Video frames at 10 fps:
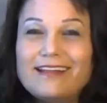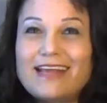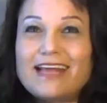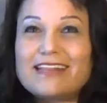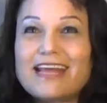
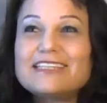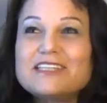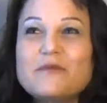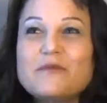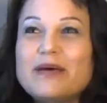That, that's
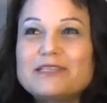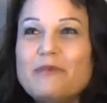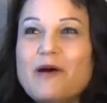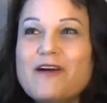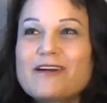the
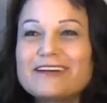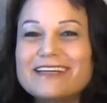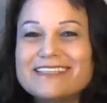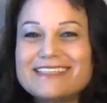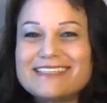best part
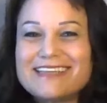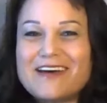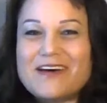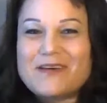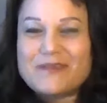is
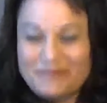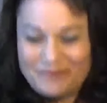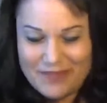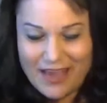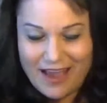um,